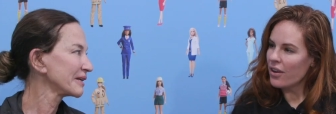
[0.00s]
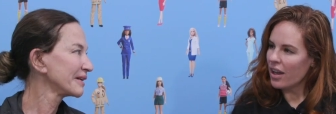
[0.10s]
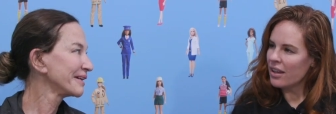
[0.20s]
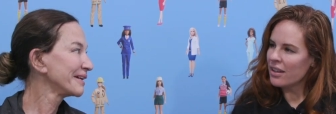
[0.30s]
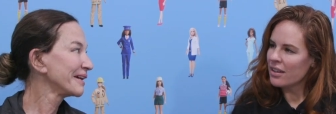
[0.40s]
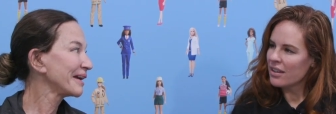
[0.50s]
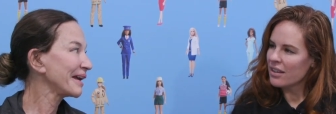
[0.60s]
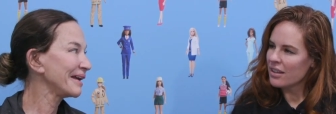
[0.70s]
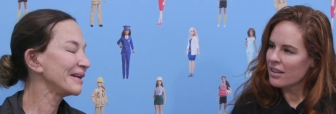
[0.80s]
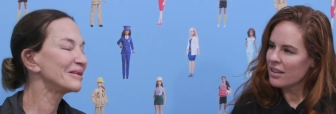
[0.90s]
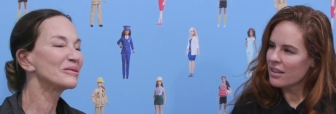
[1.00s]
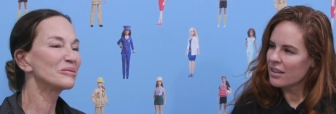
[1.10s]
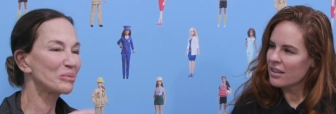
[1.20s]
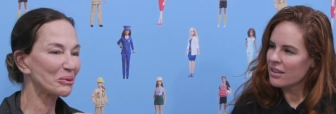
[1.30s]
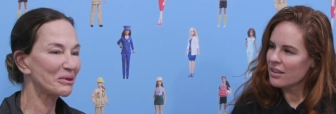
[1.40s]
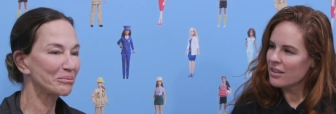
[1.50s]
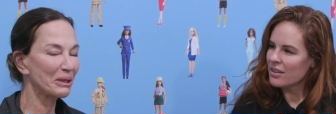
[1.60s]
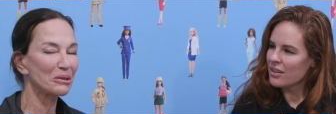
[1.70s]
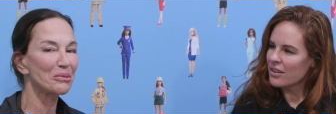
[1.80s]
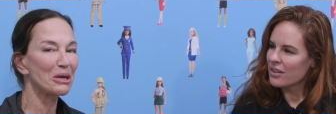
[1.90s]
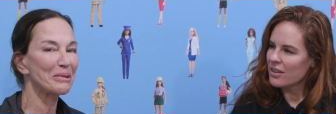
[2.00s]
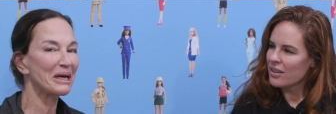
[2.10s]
Speaker 1: Okay. And But we have pickleball